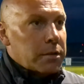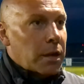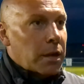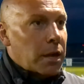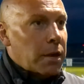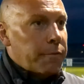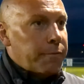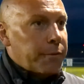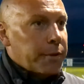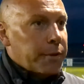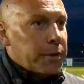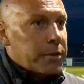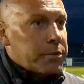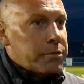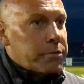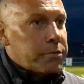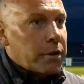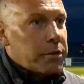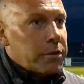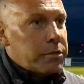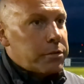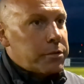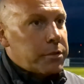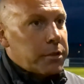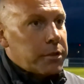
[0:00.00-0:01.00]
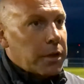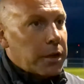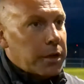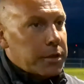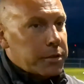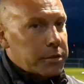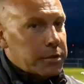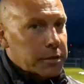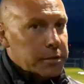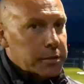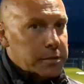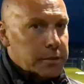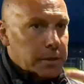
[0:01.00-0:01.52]
Yeah, fingers crossed. Yeah,
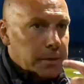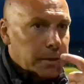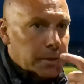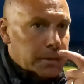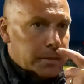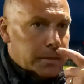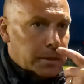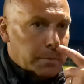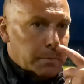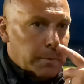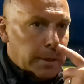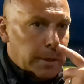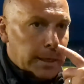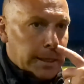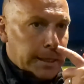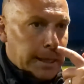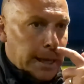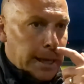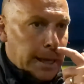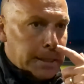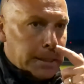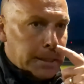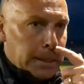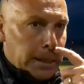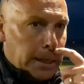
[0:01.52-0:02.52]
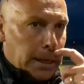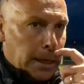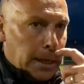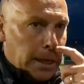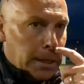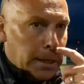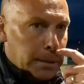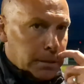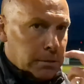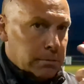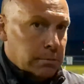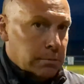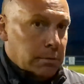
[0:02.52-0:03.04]
he's done well again.
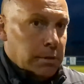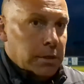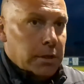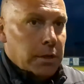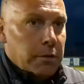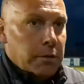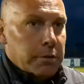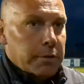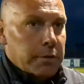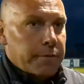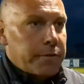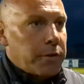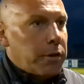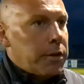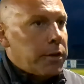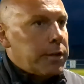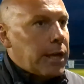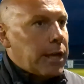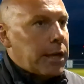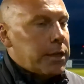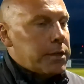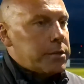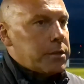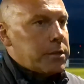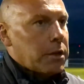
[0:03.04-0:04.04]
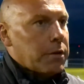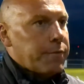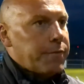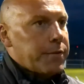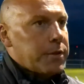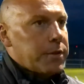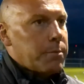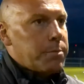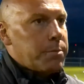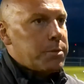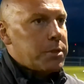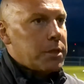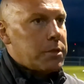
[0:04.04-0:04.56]
You've got to get yourself in
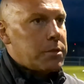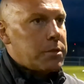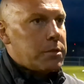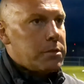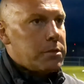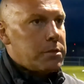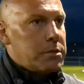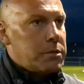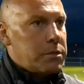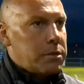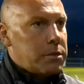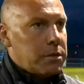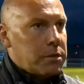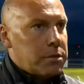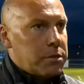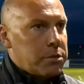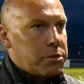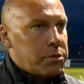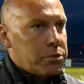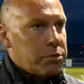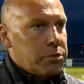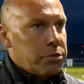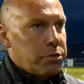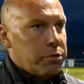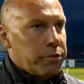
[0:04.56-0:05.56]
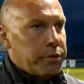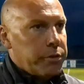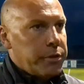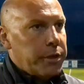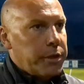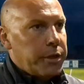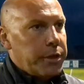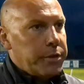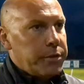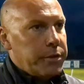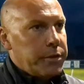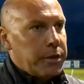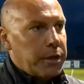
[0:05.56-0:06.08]
the positions to score, and
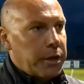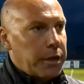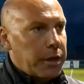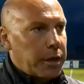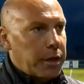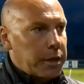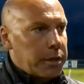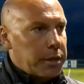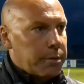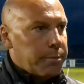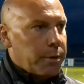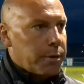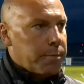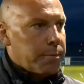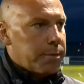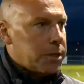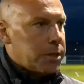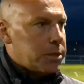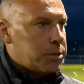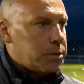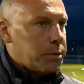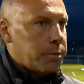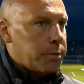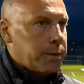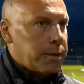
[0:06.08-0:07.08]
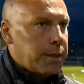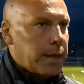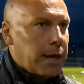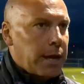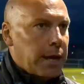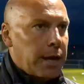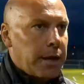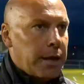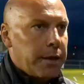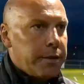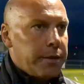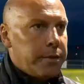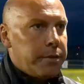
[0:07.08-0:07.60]
at the moment he's doing
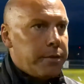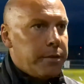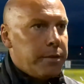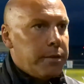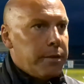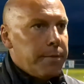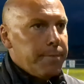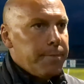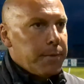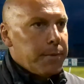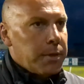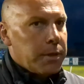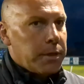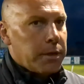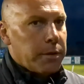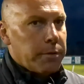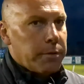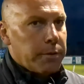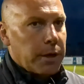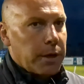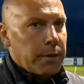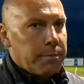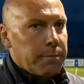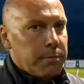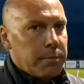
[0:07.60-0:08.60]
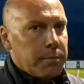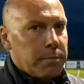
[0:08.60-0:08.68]
that. And I